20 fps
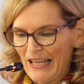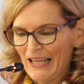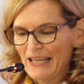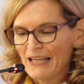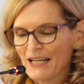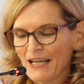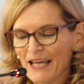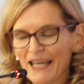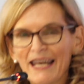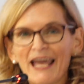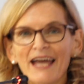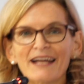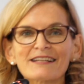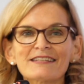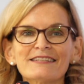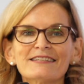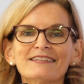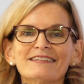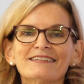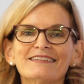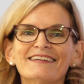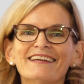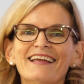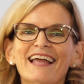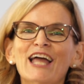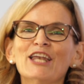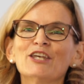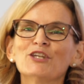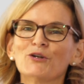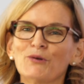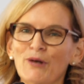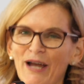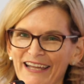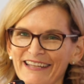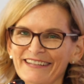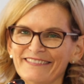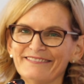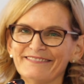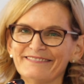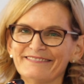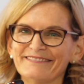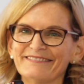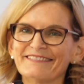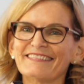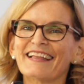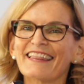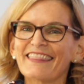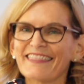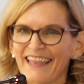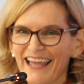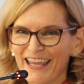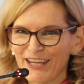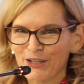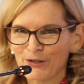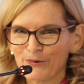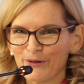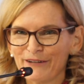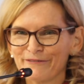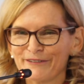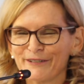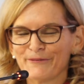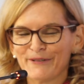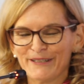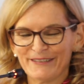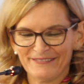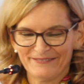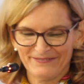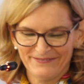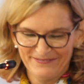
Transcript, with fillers: Connect and unite. Thank you, everyone.